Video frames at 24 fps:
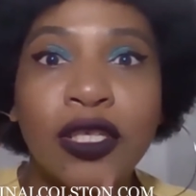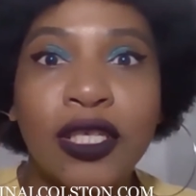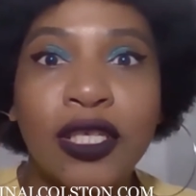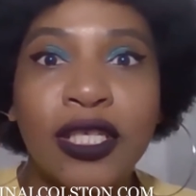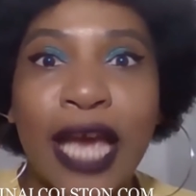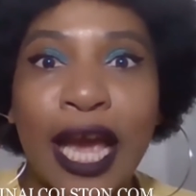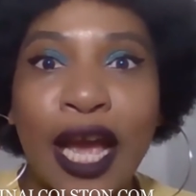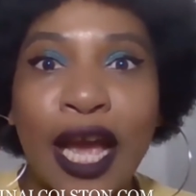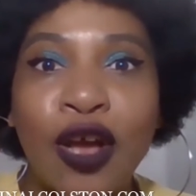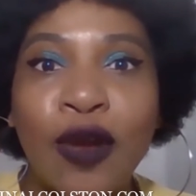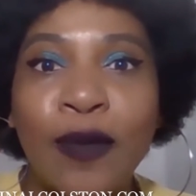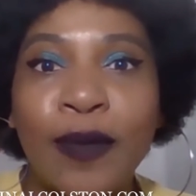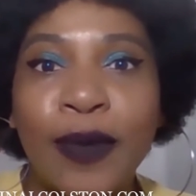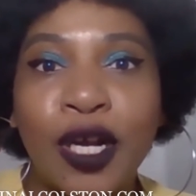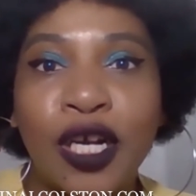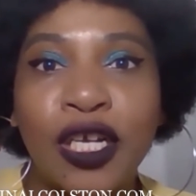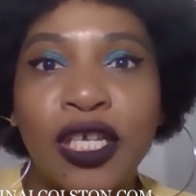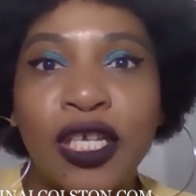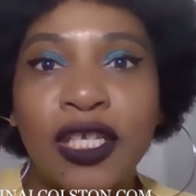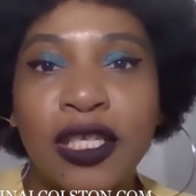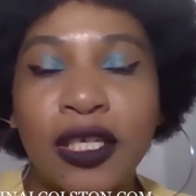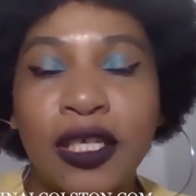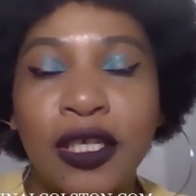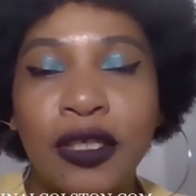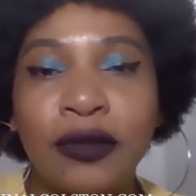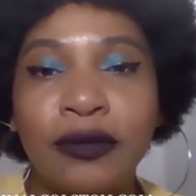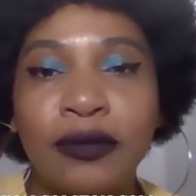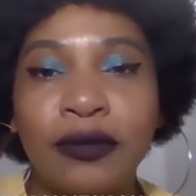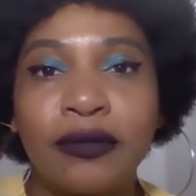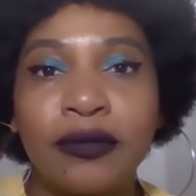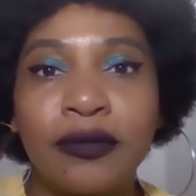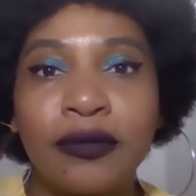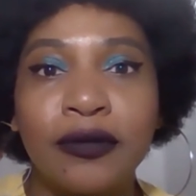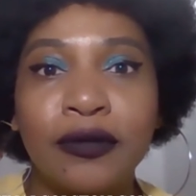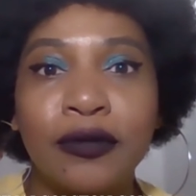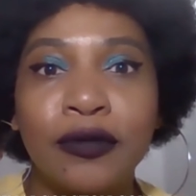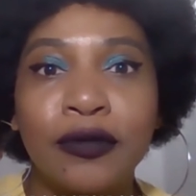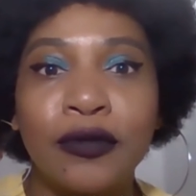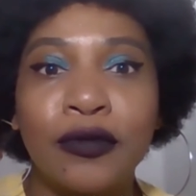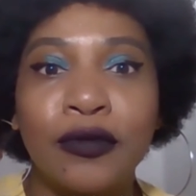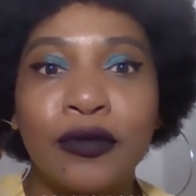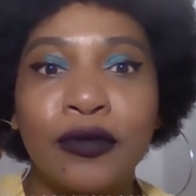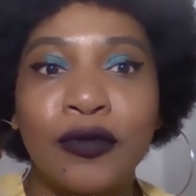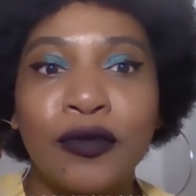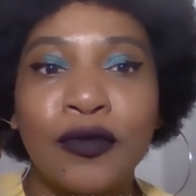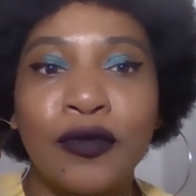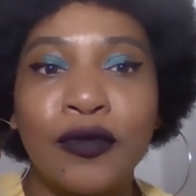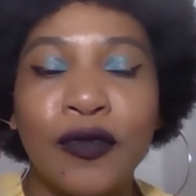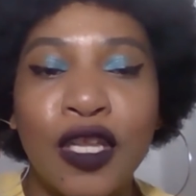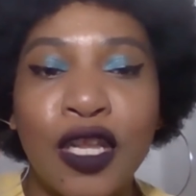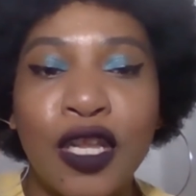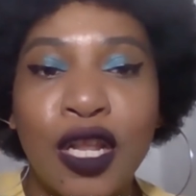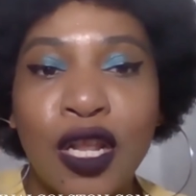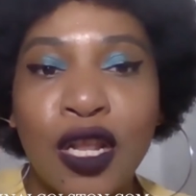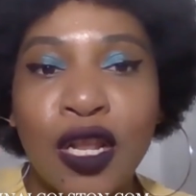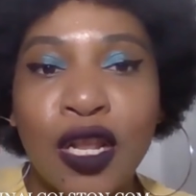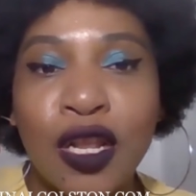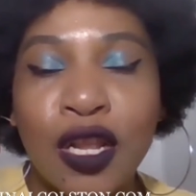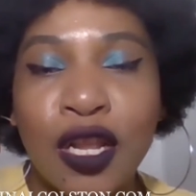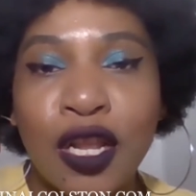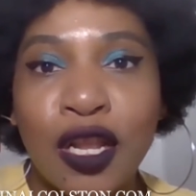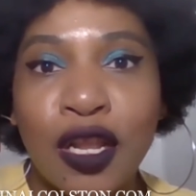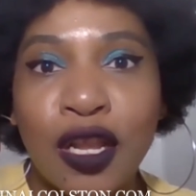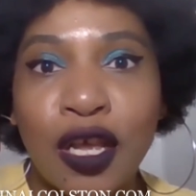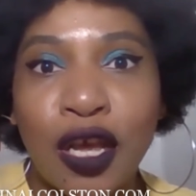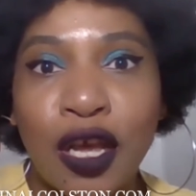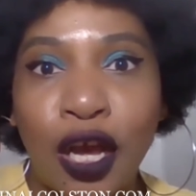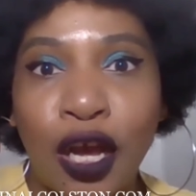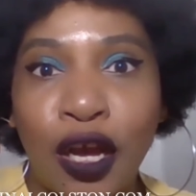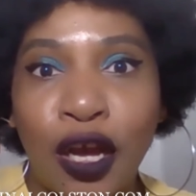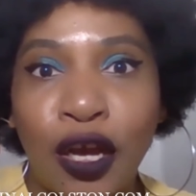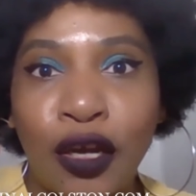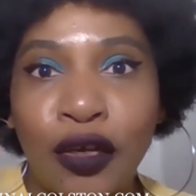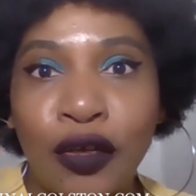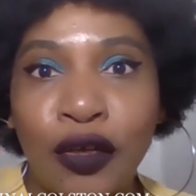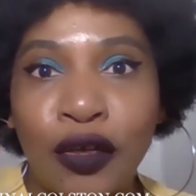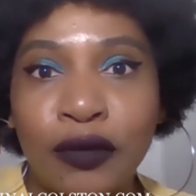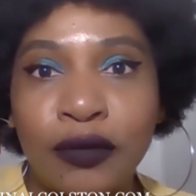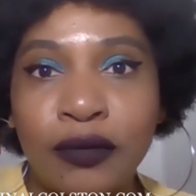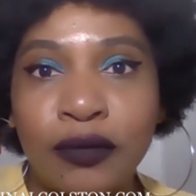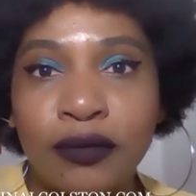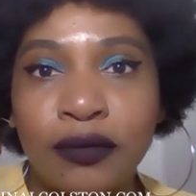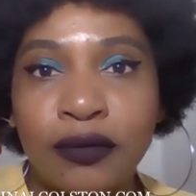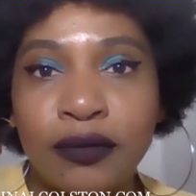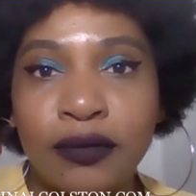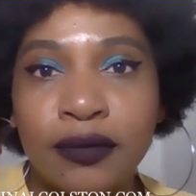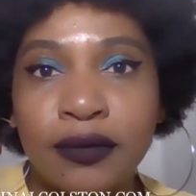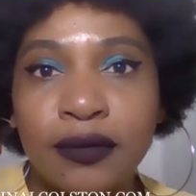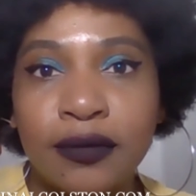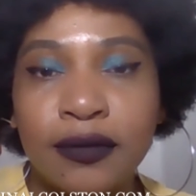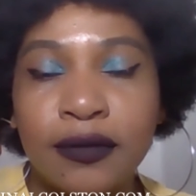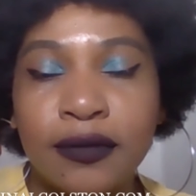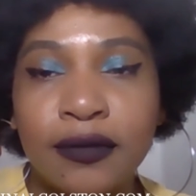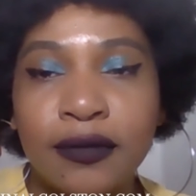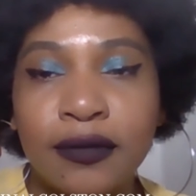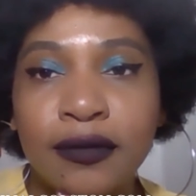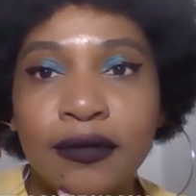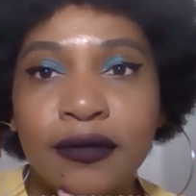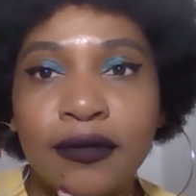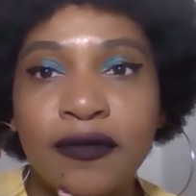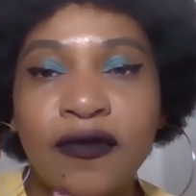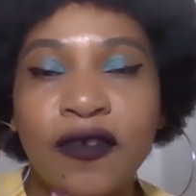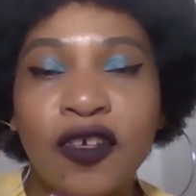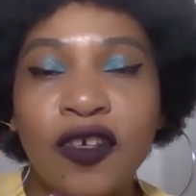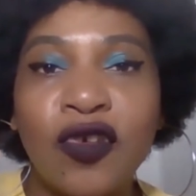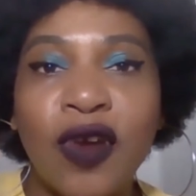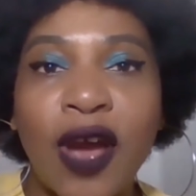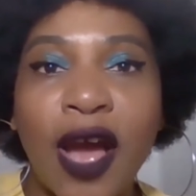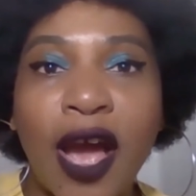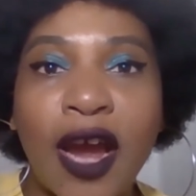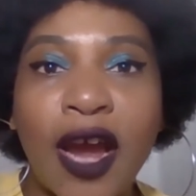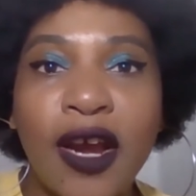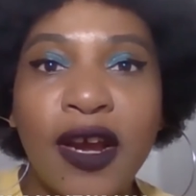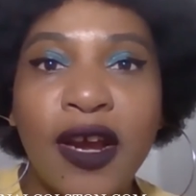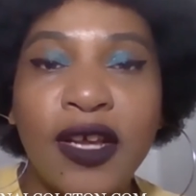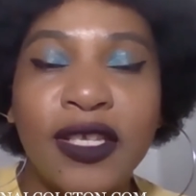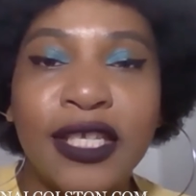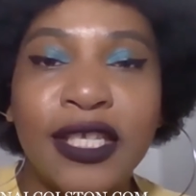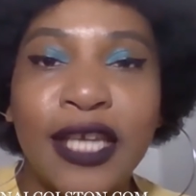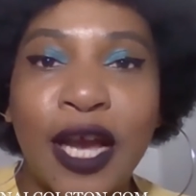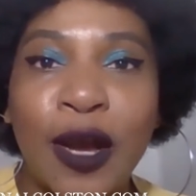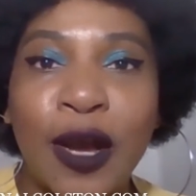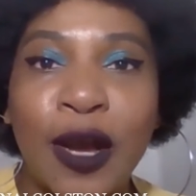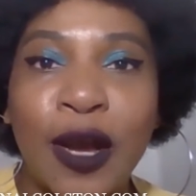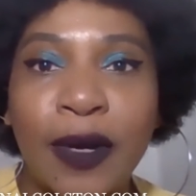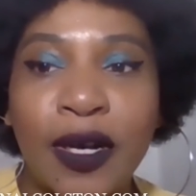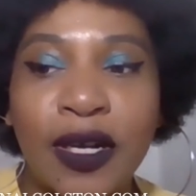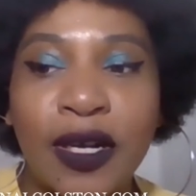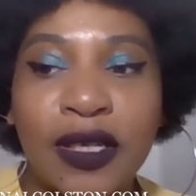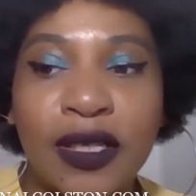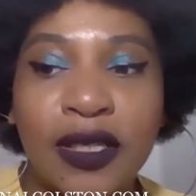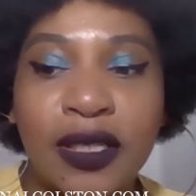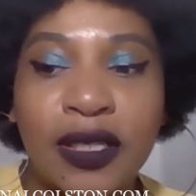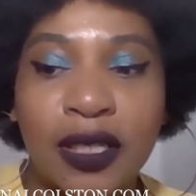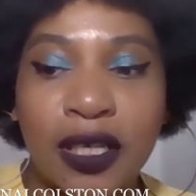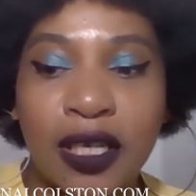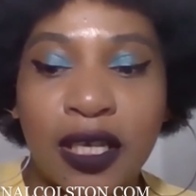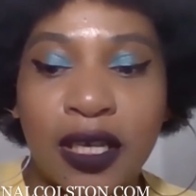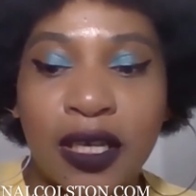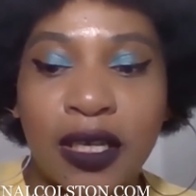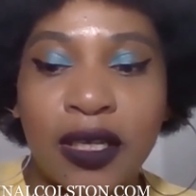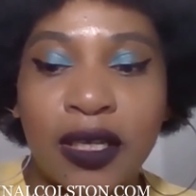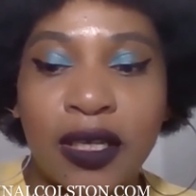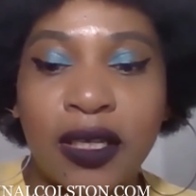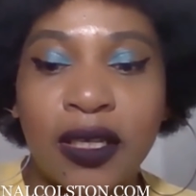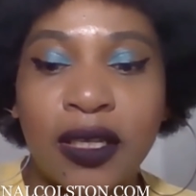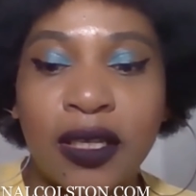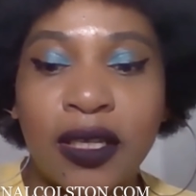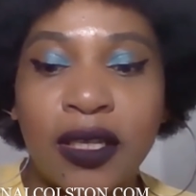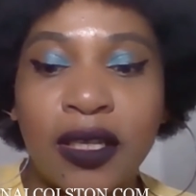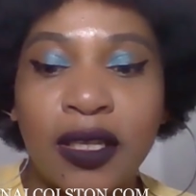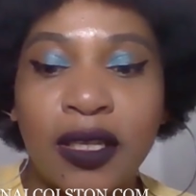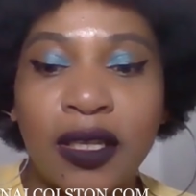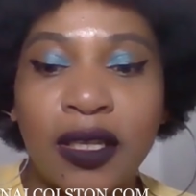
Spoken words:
Sound person. If you hire a sound person,